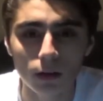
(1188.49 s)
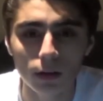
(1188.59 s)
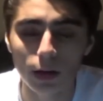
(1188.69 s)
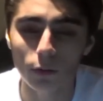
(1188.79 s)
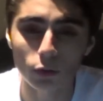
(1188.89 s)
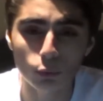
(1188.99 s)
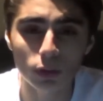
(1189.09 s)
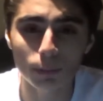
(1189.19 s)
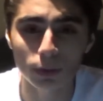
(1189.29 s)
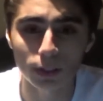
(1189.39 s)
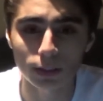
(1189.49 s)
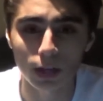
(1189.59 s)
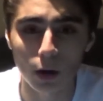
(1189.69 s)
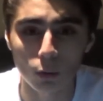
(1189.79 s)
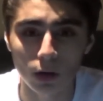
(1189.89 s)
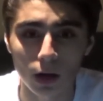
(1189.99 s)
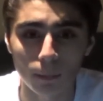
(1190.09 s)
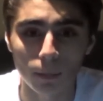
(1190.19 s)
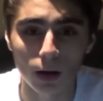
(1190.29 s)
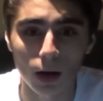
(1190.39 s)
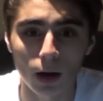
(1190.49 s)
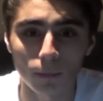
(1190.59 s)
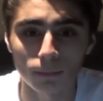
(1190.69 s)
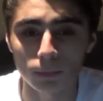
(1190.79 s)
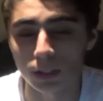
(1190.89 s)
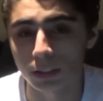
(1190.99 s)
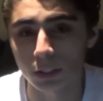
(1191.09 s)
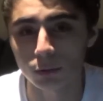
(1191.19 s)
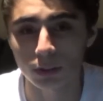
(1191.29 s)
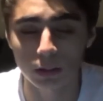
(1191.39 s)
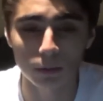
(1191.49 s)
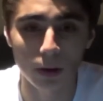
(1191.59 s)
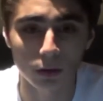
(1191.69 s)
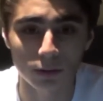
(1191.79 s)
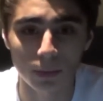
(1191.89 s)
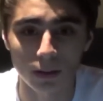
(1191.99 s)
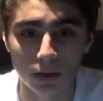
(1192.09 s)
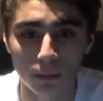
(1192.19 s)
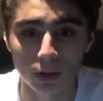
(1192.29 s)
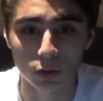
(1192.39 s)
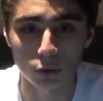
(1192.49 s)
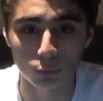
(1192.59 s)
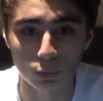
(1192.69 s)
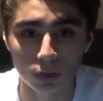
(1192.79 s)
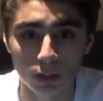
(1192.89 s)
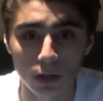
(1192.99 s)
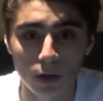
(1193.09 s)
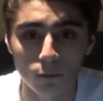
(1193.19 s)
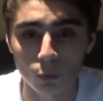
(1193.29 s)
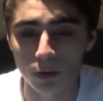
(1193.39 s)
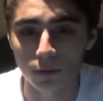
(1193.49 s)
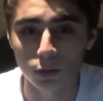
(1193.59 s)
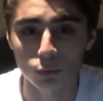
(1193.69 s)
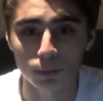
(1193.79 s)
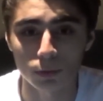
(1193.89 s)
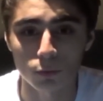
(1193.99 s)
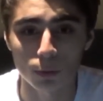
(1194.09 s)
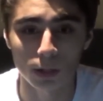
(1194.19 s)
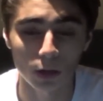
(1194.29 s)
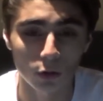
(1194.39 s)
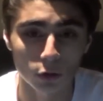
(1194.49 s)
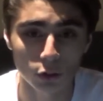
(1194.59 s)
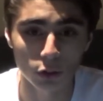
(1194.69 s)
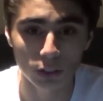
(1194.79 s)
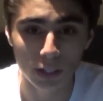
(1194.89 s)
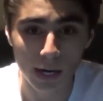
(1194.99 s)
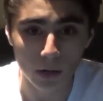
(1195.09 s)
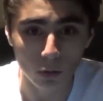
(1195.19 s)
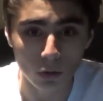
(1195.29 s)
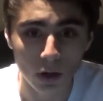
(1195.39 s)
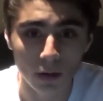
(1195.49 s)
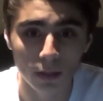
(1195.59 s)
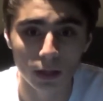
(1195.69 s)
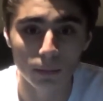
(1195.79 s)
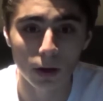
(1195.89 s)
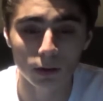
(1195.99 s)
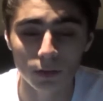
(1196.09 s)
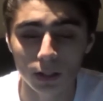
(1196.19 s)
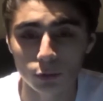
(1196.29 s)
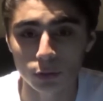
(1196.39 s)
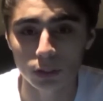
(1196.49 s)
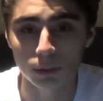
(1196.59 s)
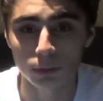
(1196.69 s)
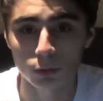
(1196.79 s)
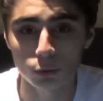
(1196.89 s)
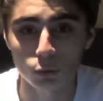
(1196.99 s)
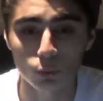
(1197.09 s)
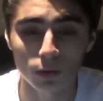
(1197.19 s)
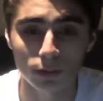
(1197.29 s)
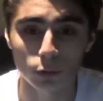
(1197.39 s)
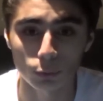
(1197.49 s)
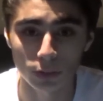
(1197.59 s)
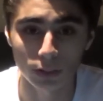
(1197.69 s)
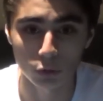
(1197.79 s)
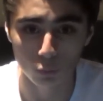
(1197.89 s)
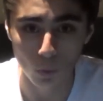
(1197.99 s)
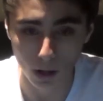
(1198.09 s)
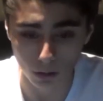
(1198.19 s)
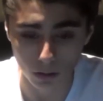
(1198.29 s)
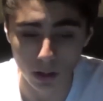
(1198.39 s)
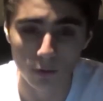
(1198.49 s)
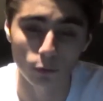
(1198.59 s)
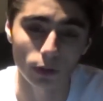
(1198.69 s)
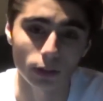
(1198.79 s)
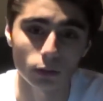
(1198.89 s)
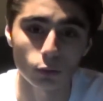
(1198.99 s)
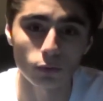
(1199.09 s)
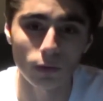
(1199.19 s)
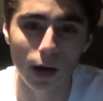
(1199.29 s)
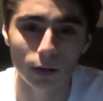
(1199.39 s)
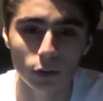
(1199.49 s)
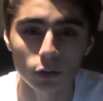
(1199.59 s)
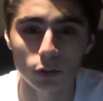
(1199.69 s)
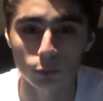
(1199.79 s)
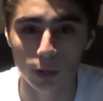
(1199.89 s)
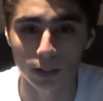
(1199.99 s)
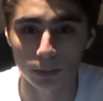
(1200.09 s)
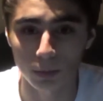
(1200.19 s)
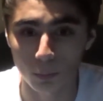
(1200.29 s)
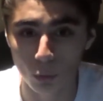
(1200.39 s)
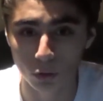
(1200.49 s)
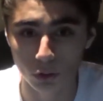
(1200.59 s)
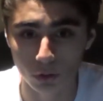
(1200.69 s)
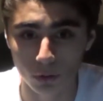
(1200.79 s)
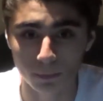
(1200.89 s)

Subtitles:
Now, this was the predicted outcome, considering the amount of benthic mud used. For if this was performed at a larger scale, the amount of electricity produced would have increased as well, for the 2 factors are directly proportional.